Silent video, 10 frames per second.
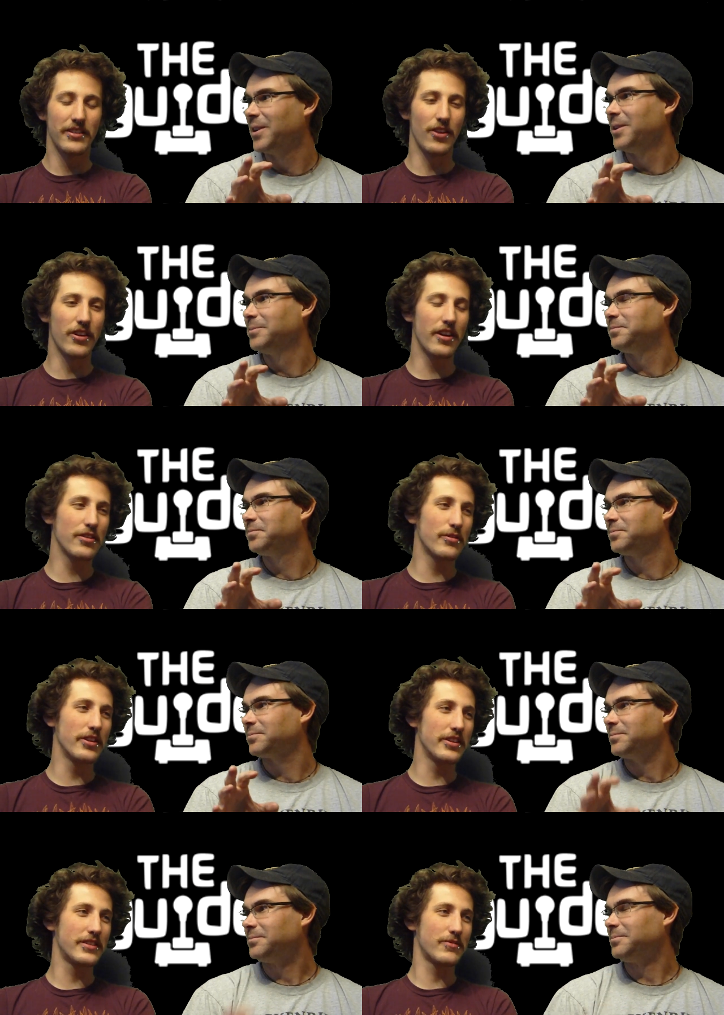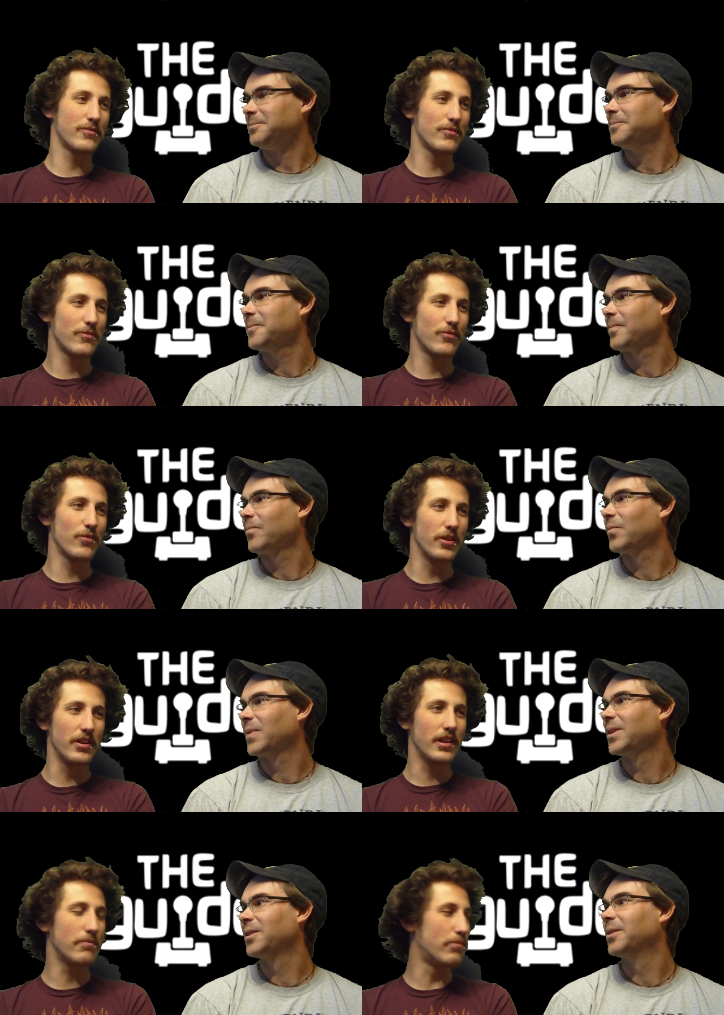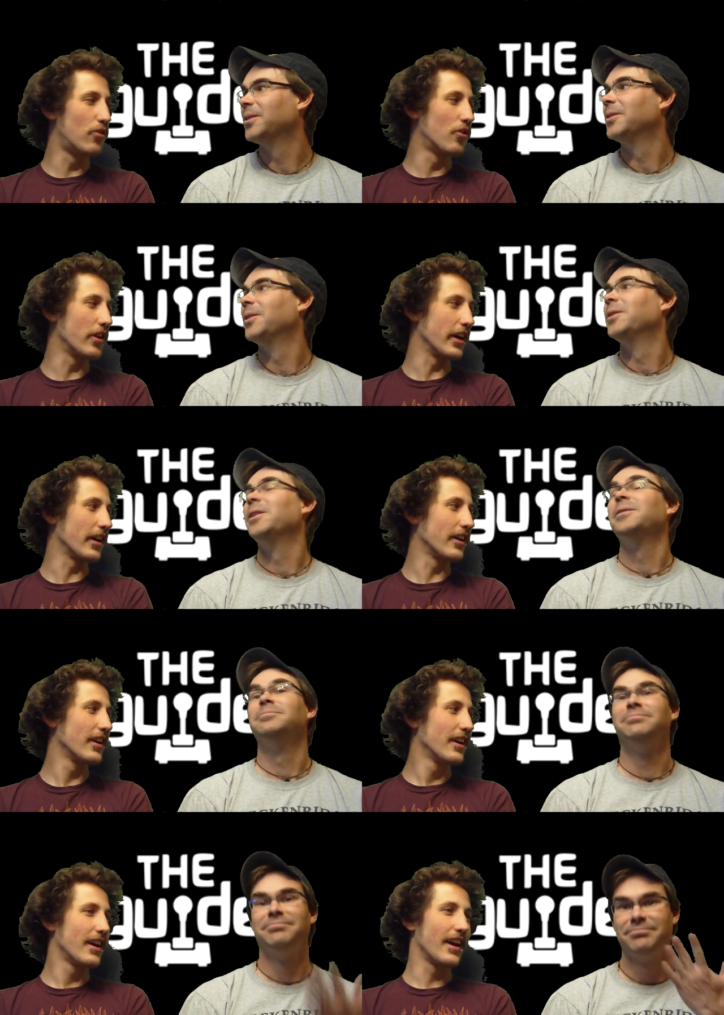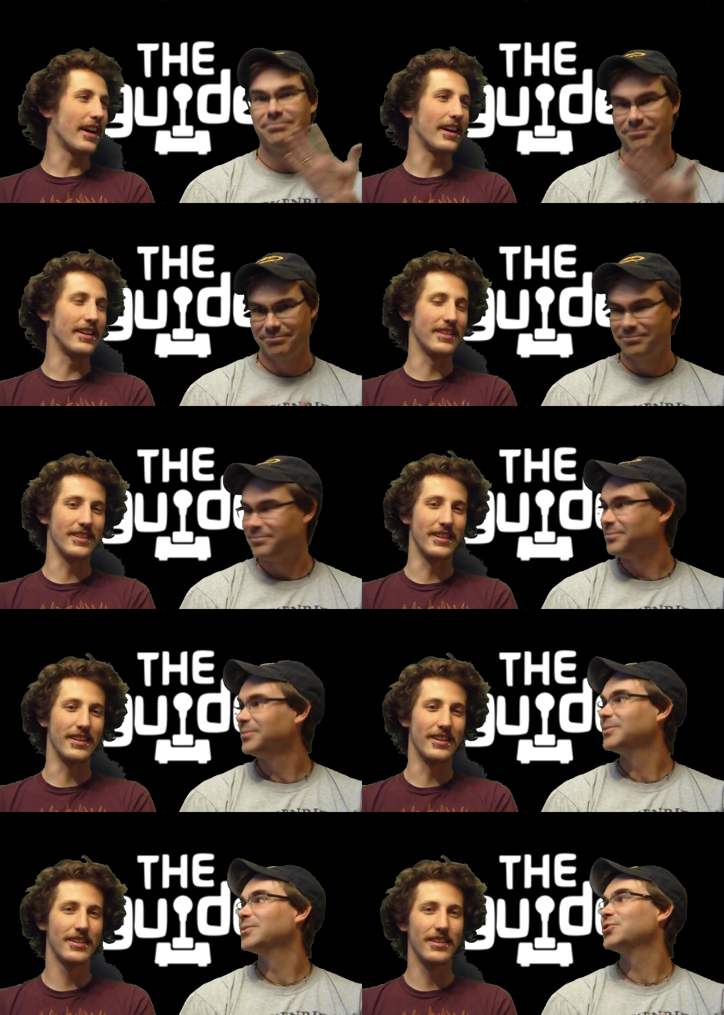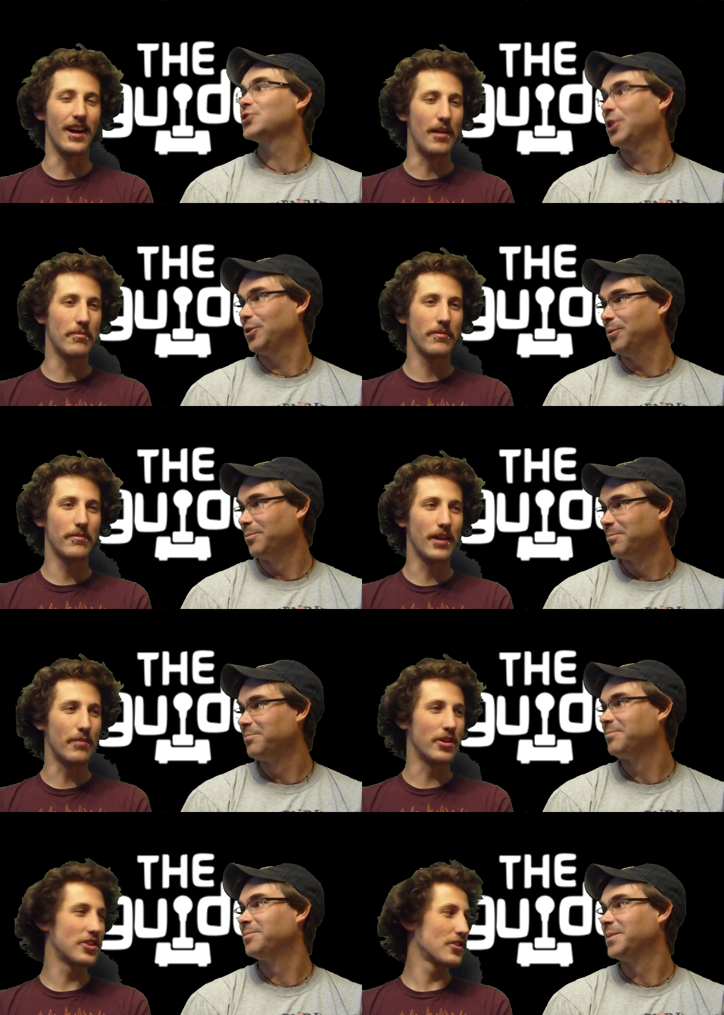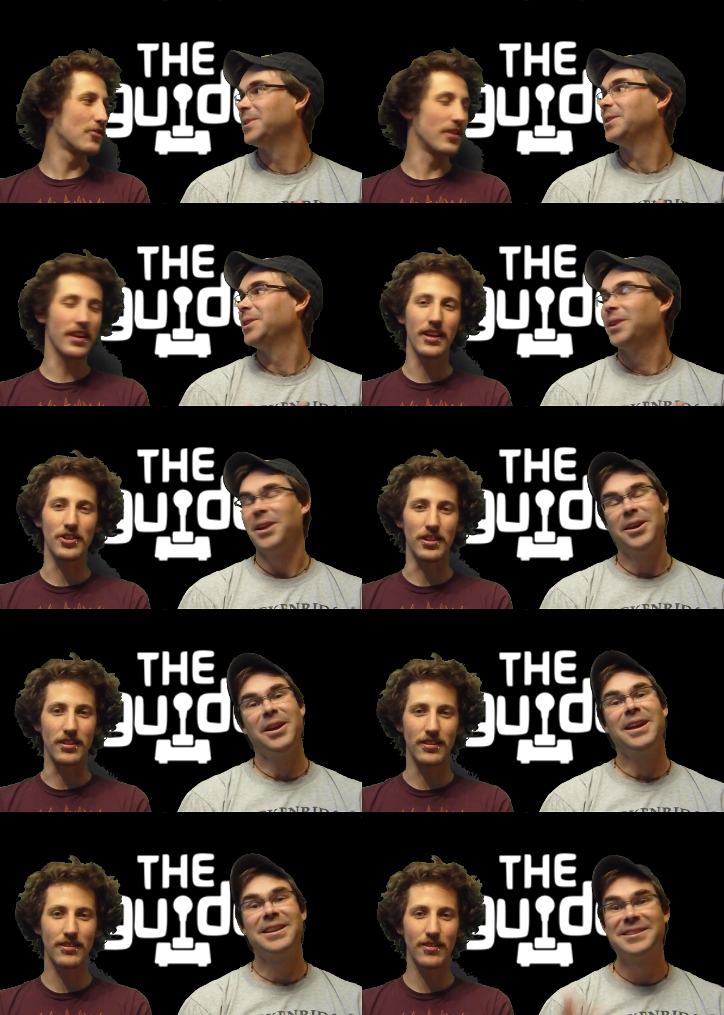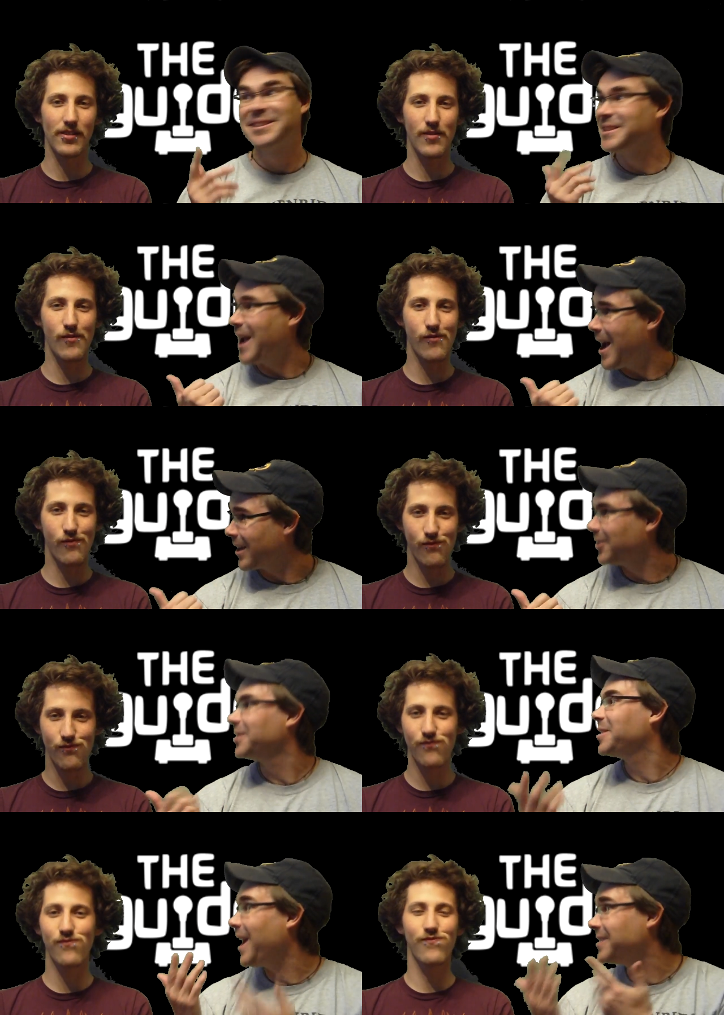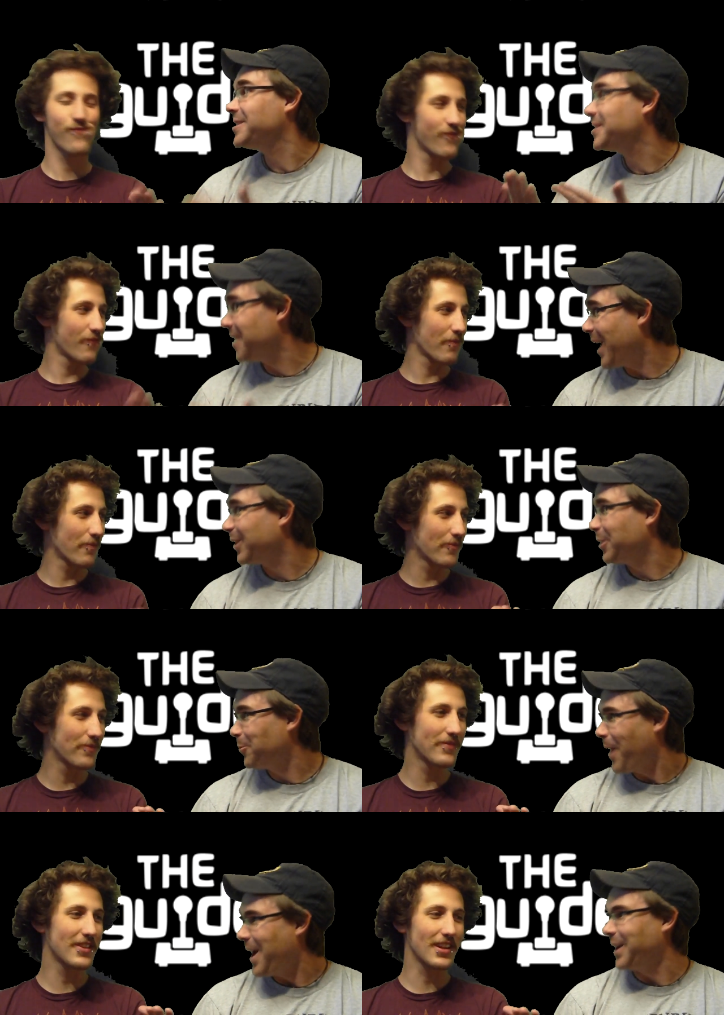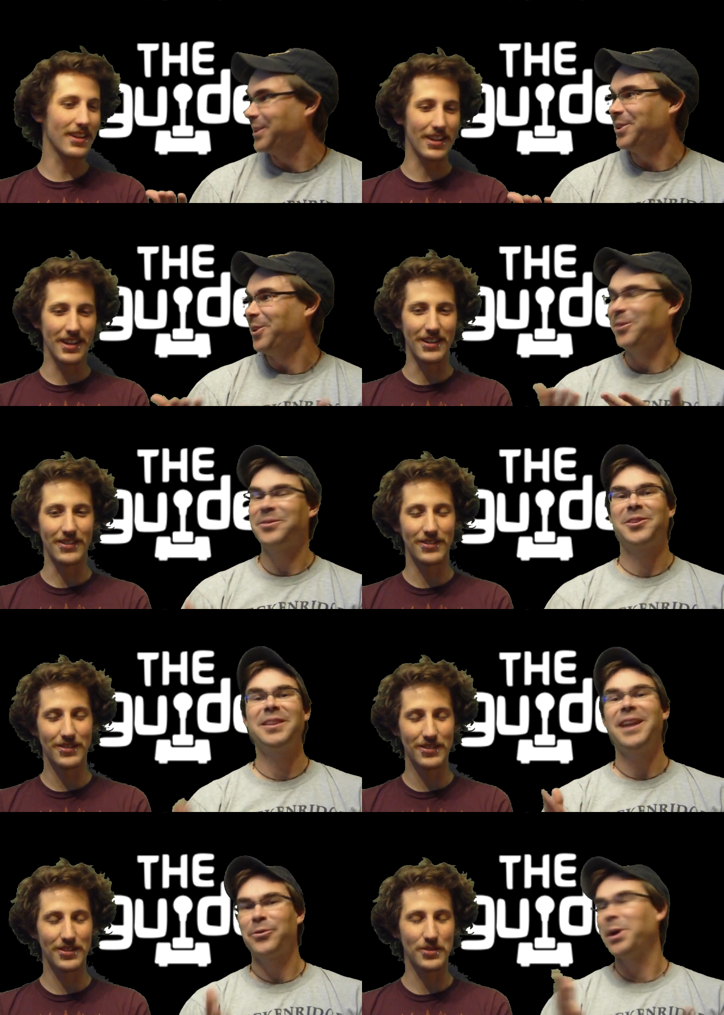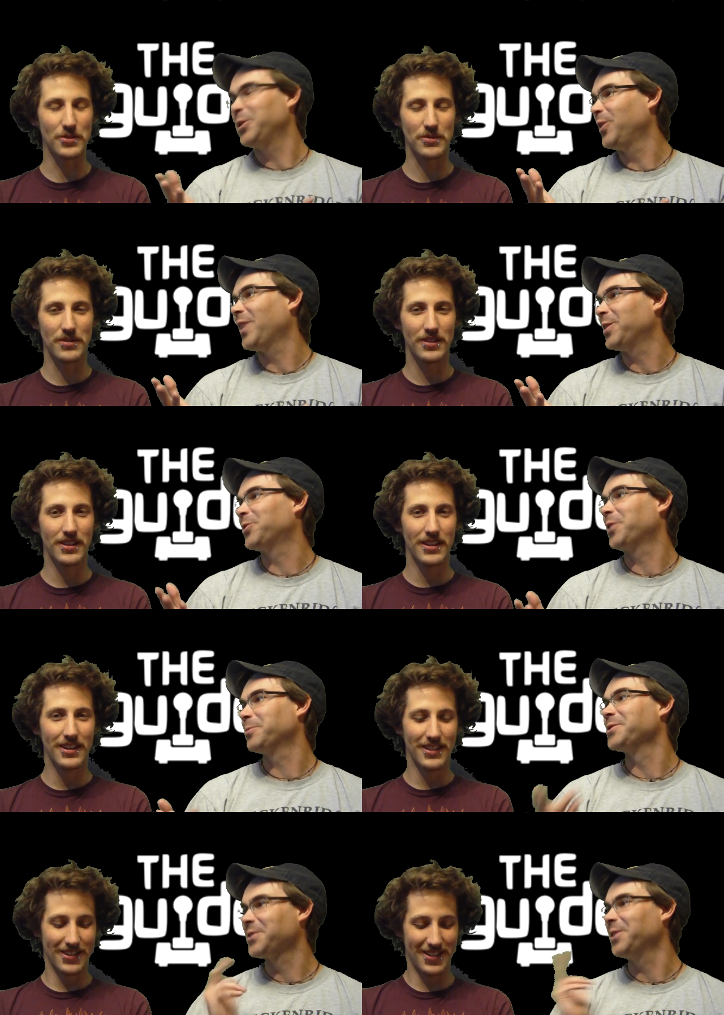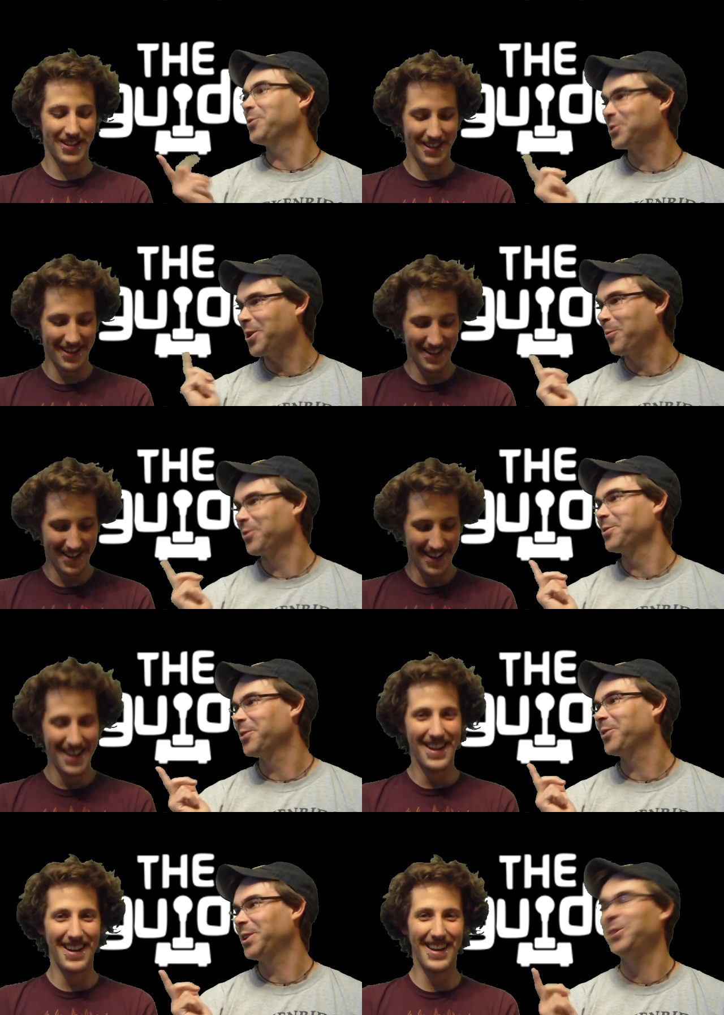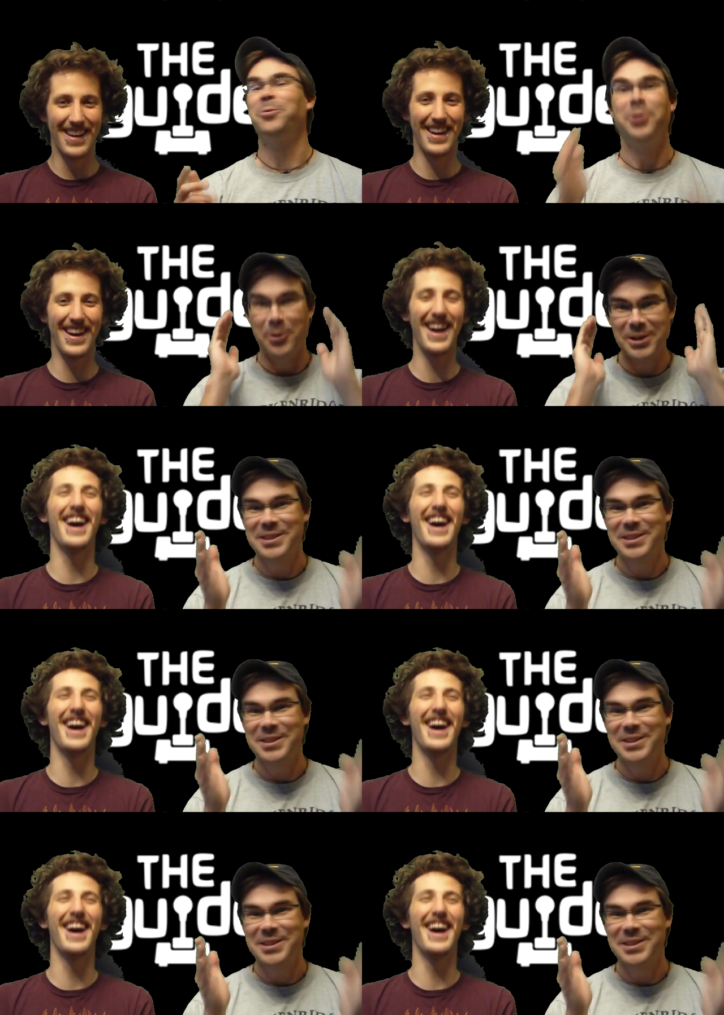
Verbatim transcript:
Speaker 1: So, in other words, really boring and uh, not Slow. not much coordination.
Speaker 2: Exactly. That's exactly right. You know, mm. see, that's why I use that description because I know Star Wars nerds like you will know